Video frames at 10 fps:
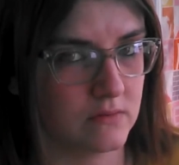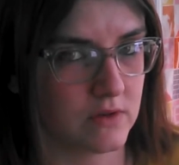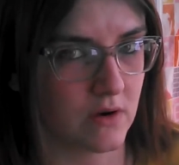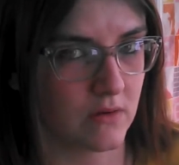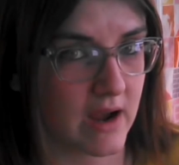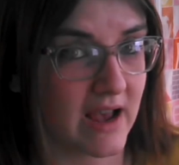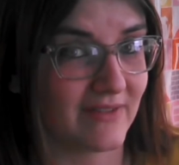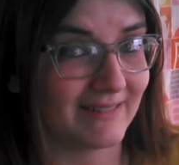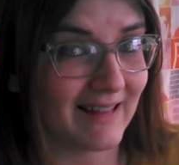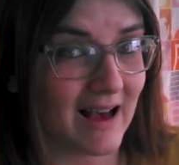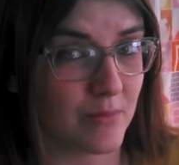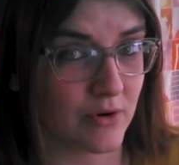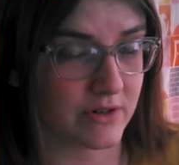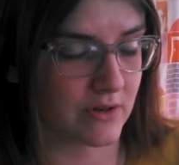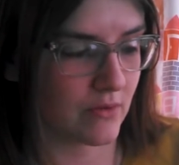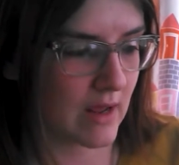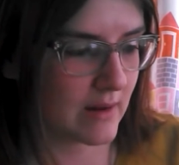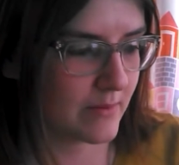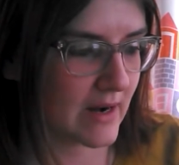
So I have a lot more to donate.